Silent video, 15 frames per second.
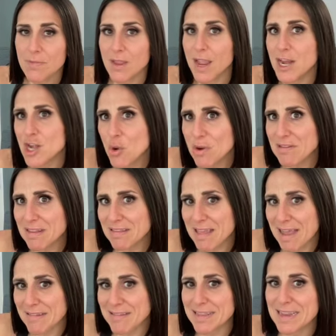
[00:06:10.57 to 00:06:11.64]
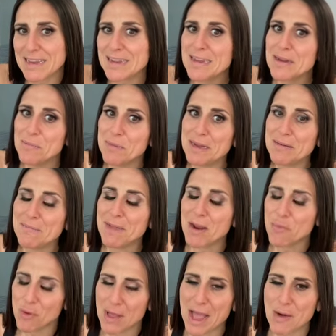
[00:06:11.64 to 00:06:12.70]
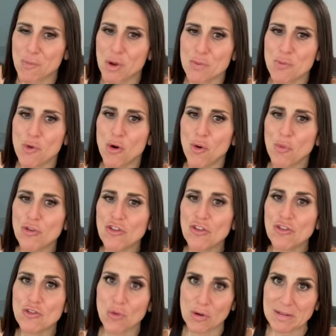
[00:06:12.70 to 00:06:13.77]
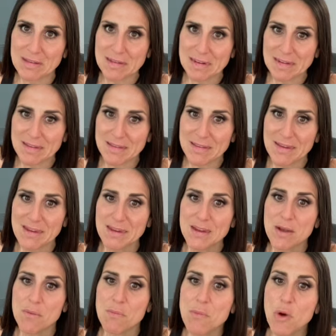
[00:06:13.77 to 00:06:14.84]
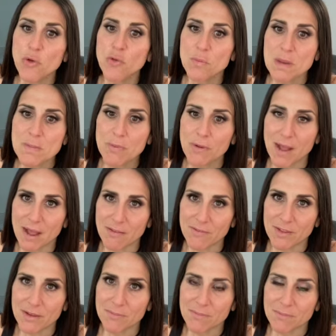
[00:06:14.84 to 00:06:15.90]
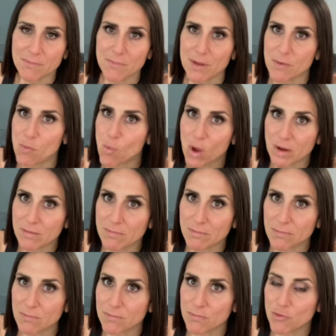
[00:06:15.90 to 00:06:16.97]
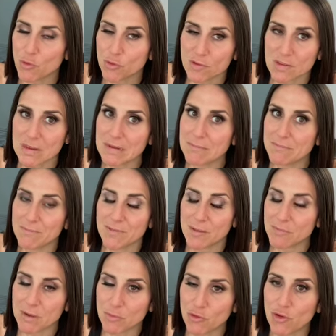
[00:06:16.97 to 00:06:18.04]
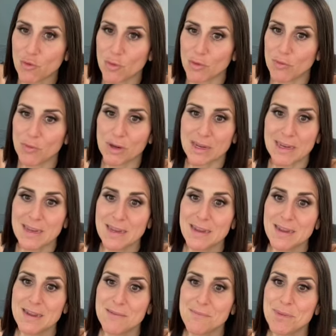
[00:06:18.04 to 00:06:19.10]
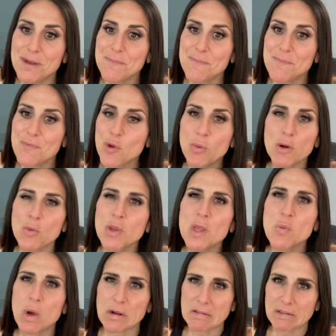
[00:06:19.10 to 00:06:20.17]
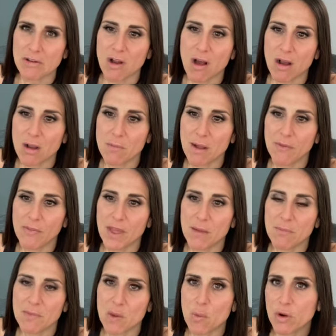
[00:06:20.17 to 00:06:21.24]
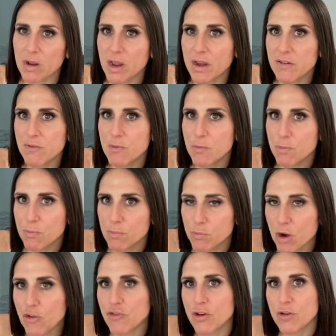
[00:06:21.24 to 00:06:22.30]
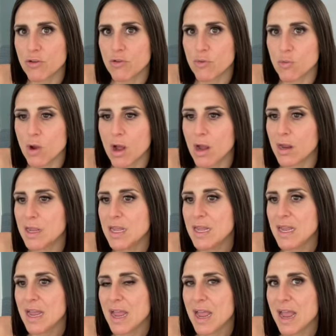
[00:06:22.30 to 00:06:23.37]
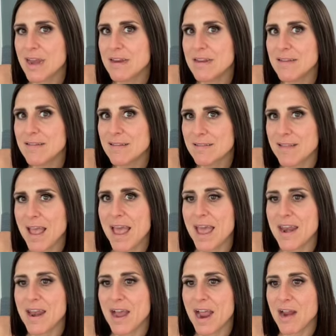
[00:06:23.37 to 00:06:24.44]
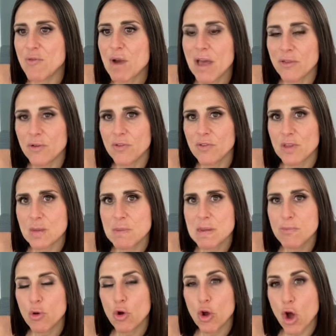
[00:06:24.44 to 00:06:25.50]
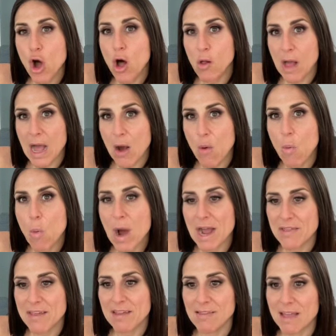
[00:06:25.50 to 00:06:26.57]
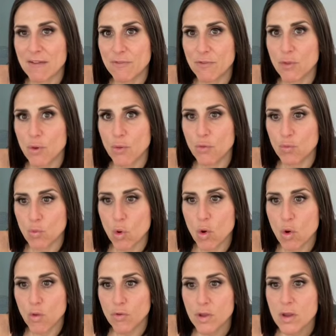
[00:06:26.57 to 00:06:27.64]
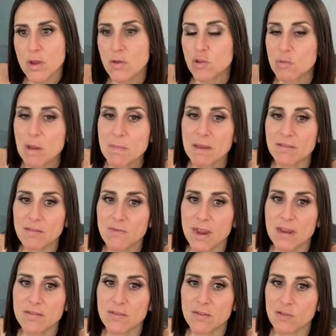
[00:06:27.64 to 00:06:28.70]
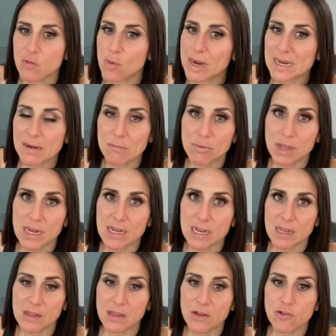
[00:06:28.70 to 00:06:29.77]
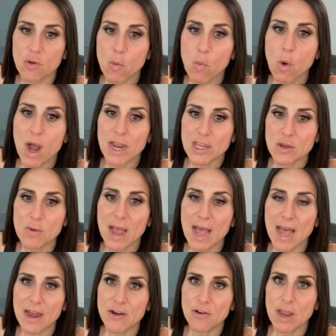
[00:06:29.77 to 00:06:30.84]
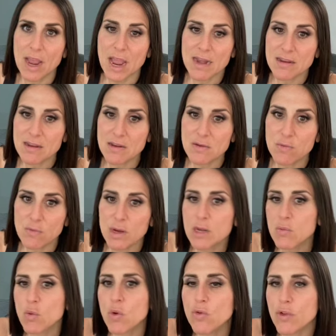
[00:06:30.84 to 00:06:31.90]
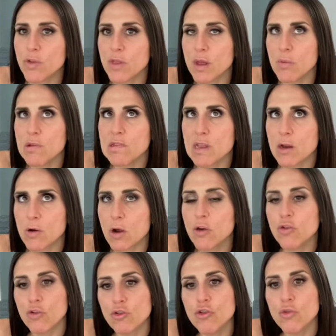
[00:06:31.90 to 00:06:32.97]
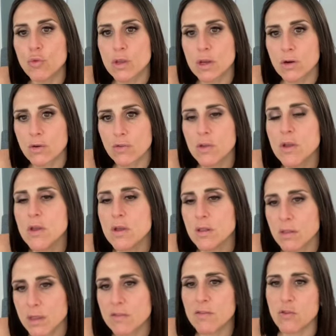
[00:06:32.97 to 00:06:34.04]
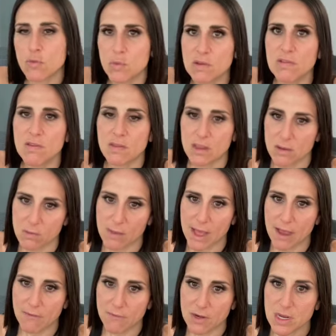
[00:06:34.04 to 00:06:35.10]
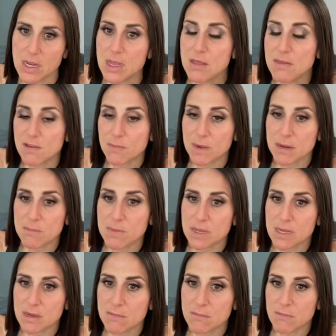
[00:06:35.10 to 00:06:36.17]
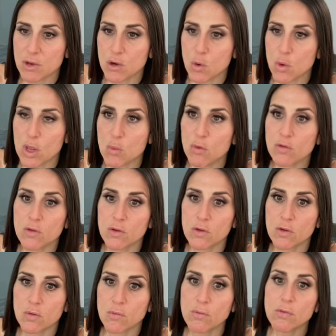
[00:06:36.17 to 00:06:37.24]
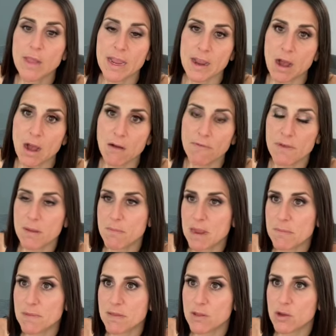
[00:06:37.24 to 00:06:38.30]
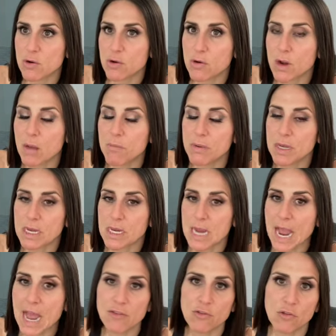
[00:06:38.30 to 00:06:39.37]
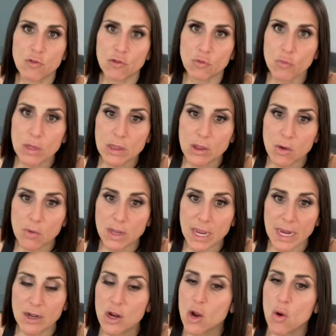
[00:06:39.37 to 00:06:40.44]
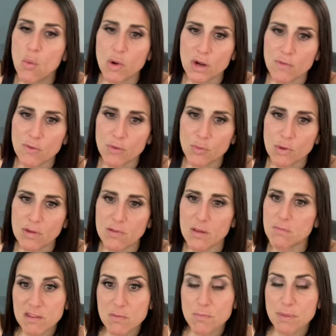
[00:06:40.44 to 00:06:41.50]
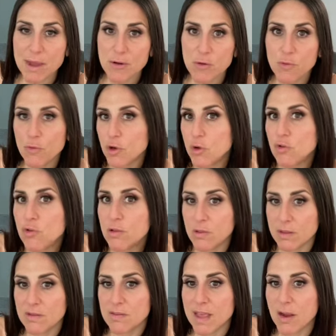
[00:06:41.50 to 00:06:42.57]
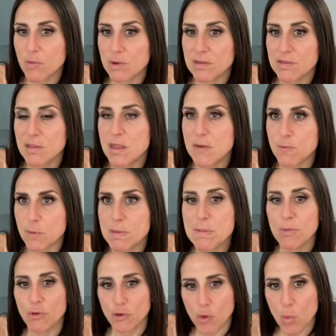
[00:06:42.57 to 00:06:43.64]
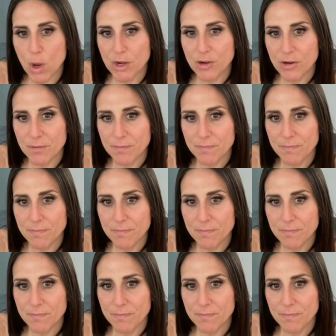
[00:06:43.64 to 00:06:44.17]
I know I said last thing, but I will add one more, which is short stints. Most people have them, 1 short stint, sometimes 2 or 3, but nobody really wants to talk about them. They want to kind of brush it under the rug. And instead, I'd rather see people call out why they left those roles. So my best advice is to write in plain English why you had any roles that I would say are under 2 years. List the reason that you left. This might be, it was a layoff. It might be that your company asked you to relocate. Whatever the reason, it's better for you to list that reason than for people to wonder.